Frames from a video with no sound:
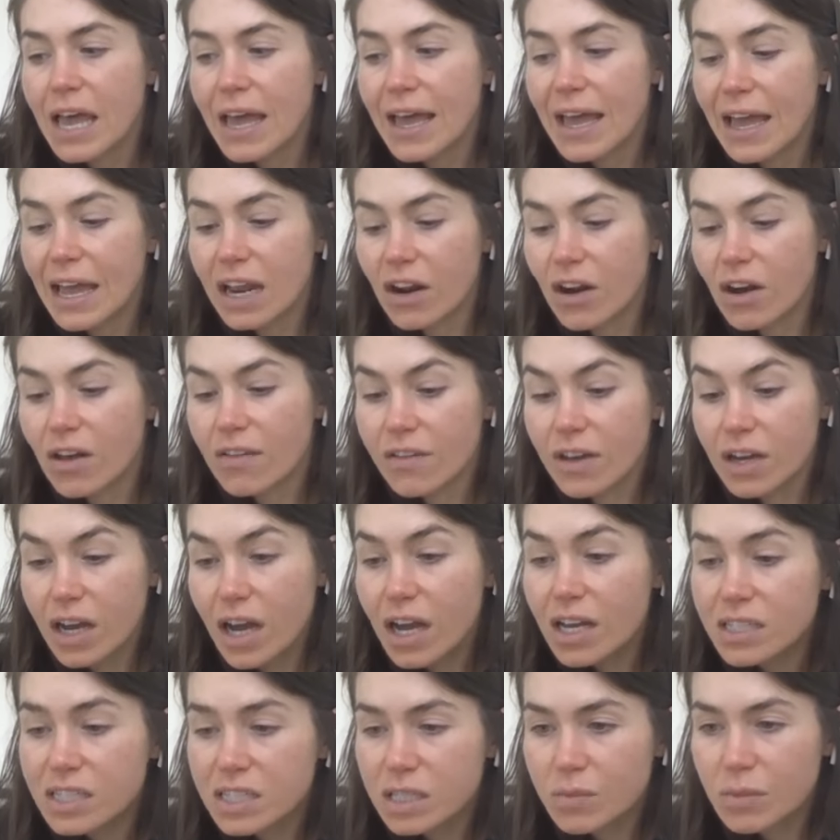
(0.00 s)
And on the
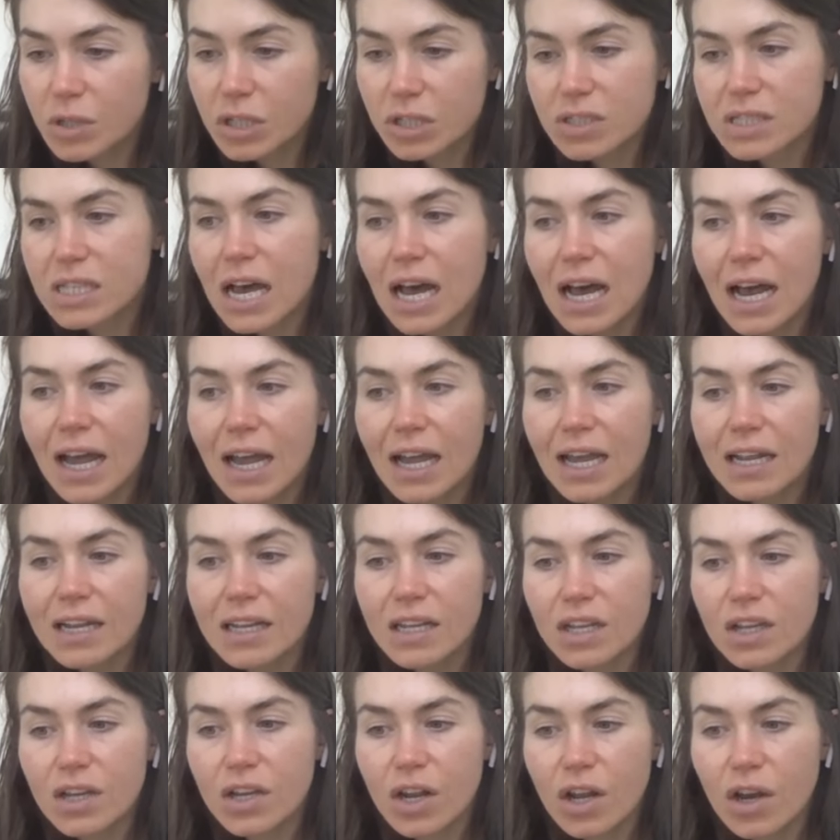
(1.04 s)
customer
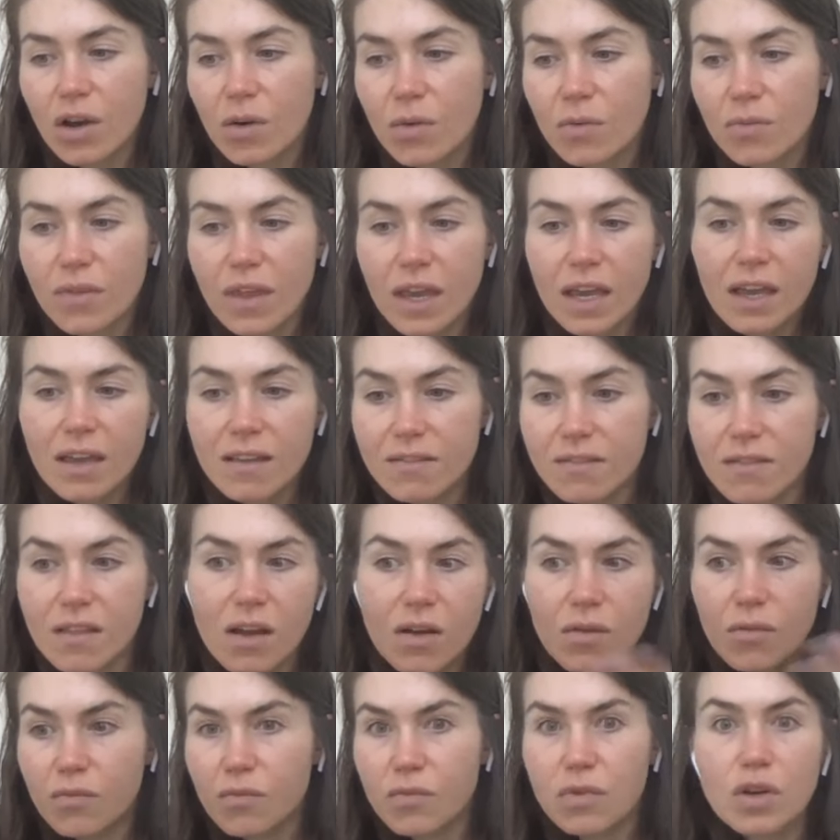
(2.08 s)
side, you know, they,
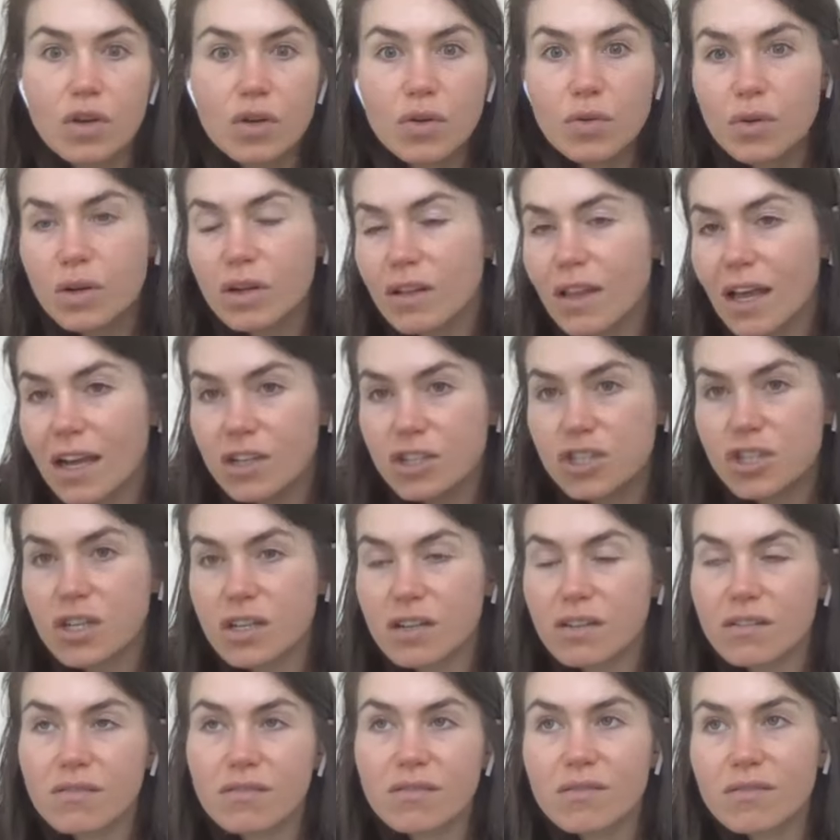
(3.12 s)
a new
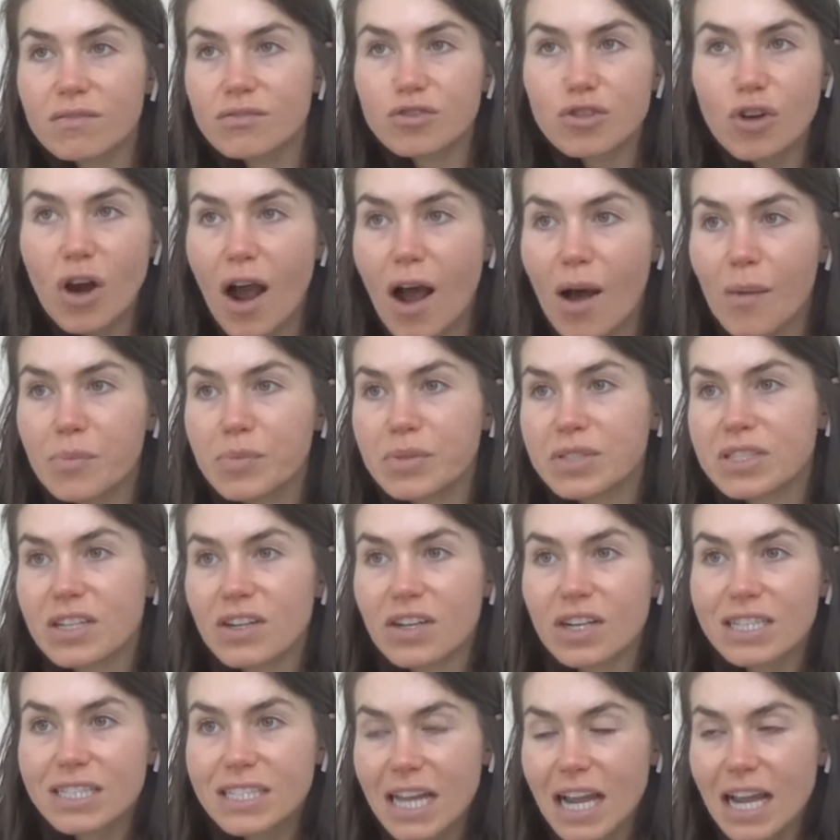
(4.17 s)
collection drops, they're
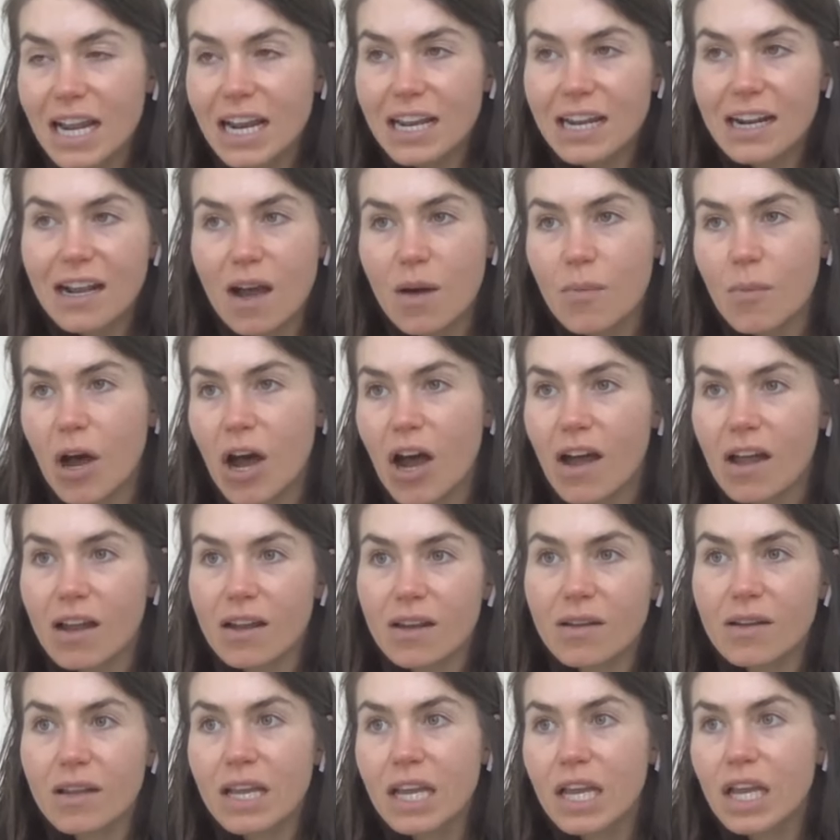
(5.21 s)
excited, come
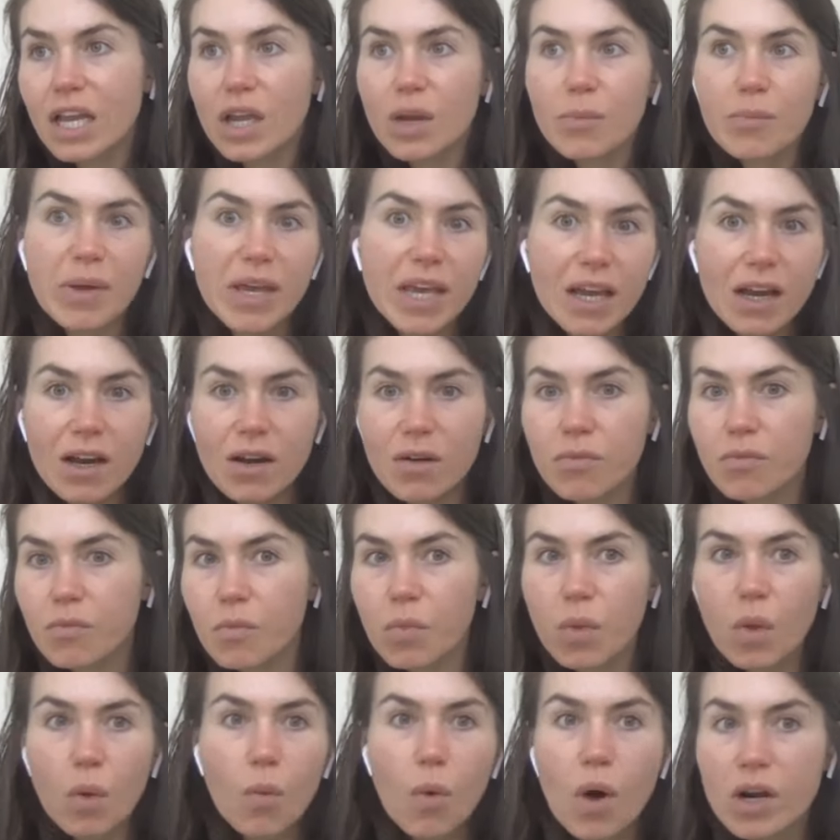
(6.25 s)
on, pick
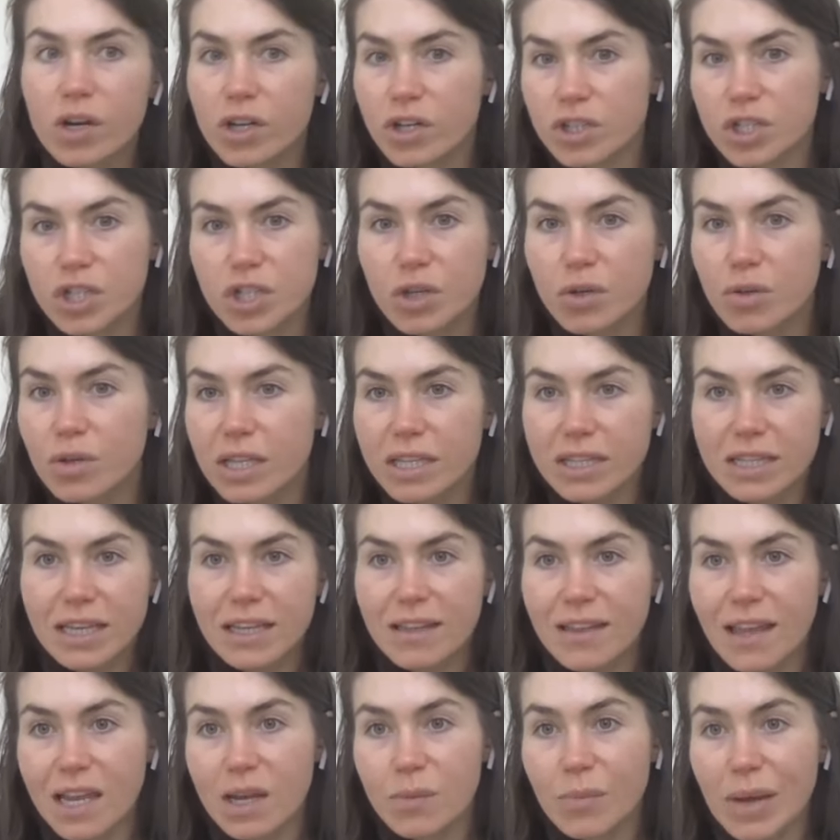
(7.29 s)
the one or two that they
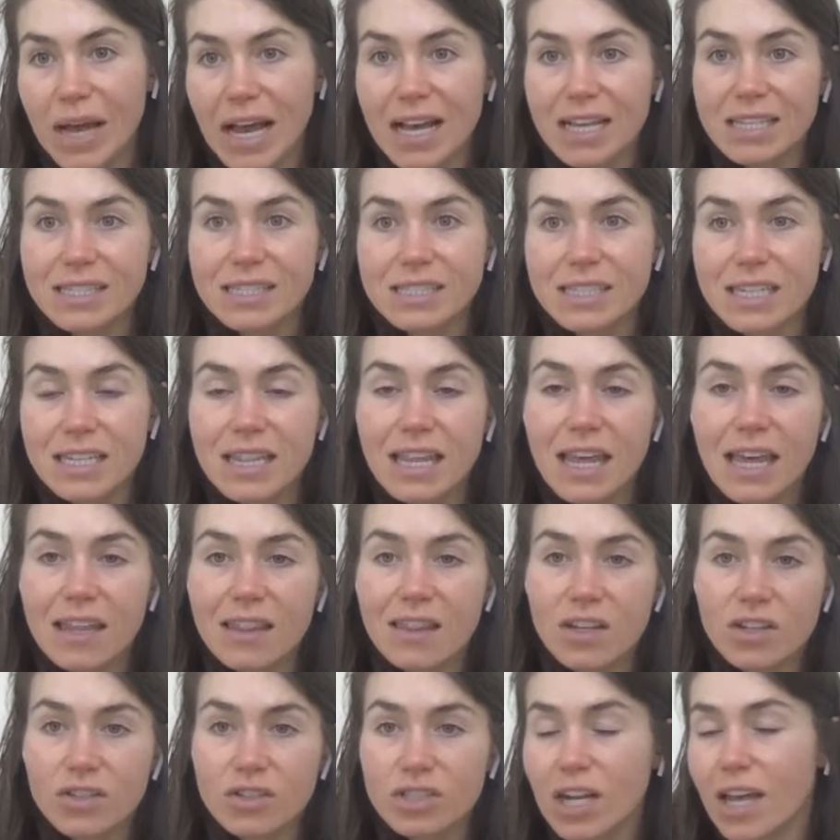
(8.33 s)
like best. And then
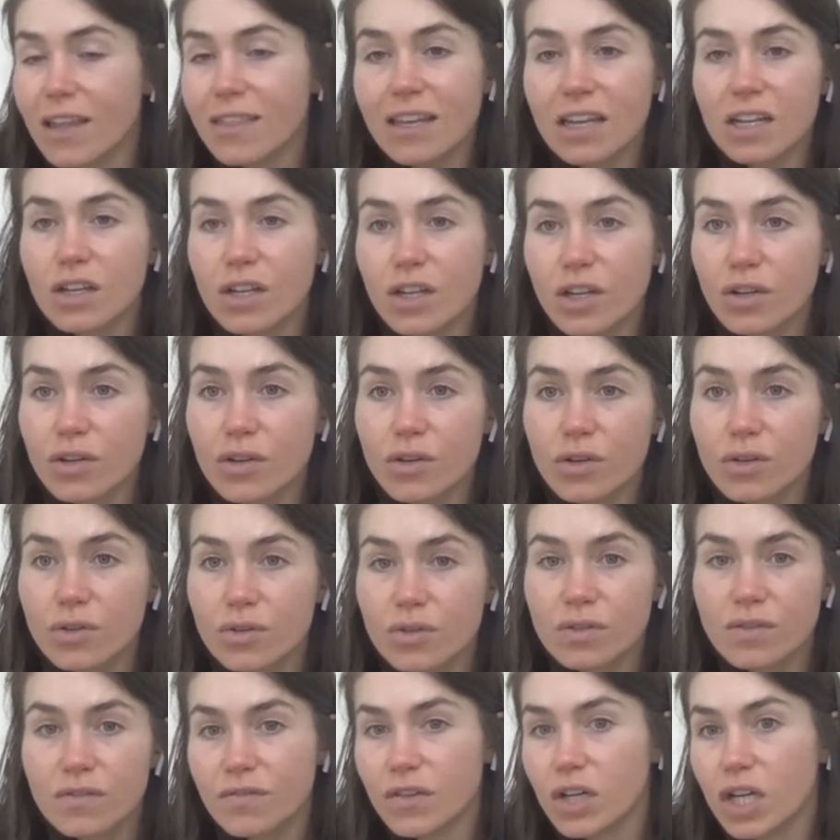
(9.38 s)
there's nothing
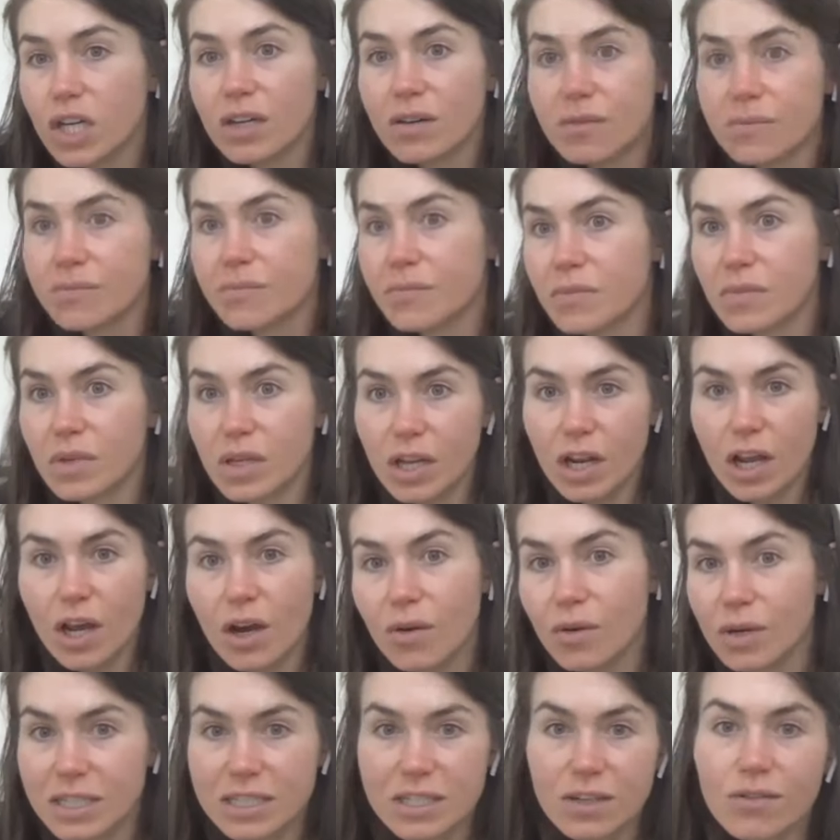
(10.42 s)
new for, you
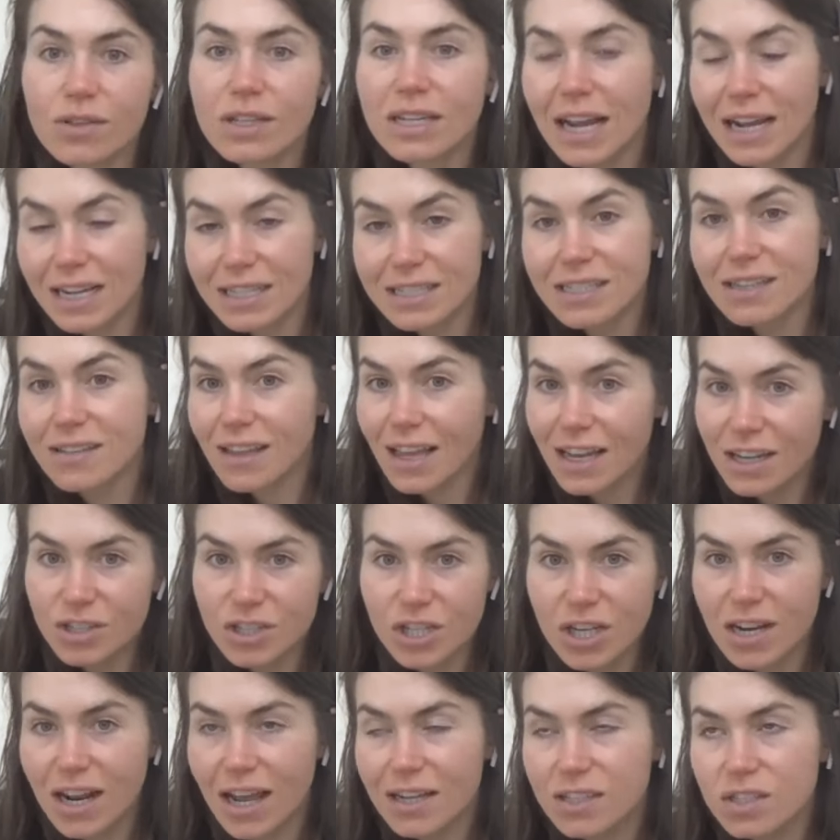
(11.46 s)
know, until the next
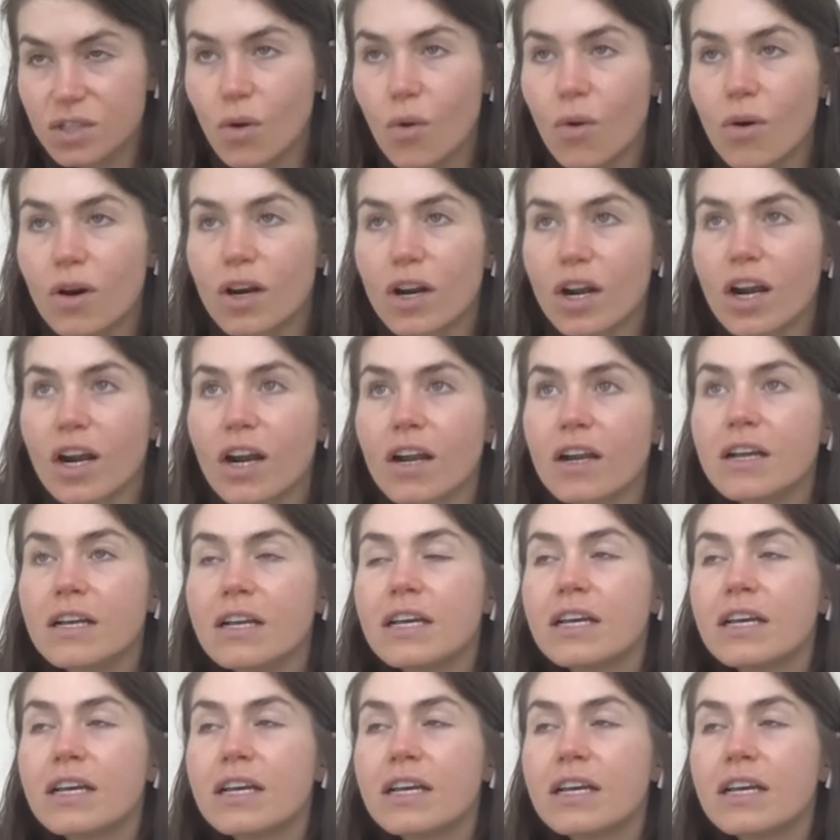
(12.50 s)
collection, next quarter.